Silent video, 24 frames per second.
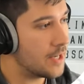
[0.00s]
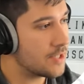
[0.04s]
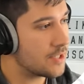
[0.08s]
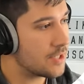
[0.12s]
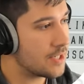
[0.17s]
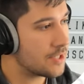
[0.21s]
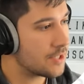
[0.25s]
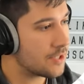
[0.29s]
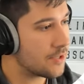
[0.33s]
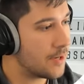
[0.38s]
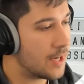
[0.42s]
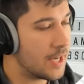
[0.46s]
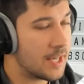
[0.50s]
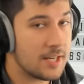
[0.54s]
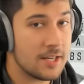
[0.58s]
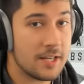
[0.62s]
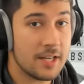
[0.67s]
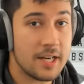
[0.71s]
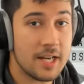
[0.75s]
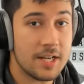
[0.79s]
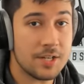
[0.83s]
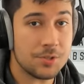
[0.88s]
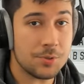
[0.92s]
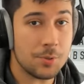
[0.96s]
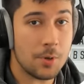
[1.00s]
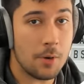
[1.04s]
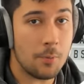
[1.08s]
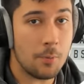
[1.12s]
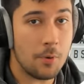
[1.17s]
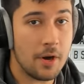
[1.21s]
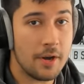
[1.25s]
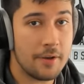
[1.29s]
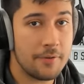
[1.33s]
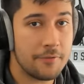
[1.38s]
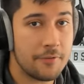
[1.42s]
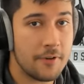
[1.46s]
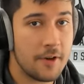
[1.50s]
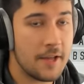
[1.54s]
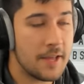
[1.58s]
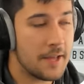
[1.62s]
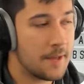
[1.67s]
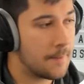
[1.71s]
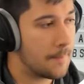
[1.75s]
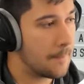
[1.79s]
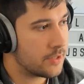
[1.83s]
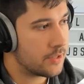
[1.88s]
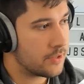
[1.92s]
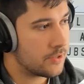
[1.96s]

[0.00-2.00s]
So let's go ahead and connect to our Wi-Fi.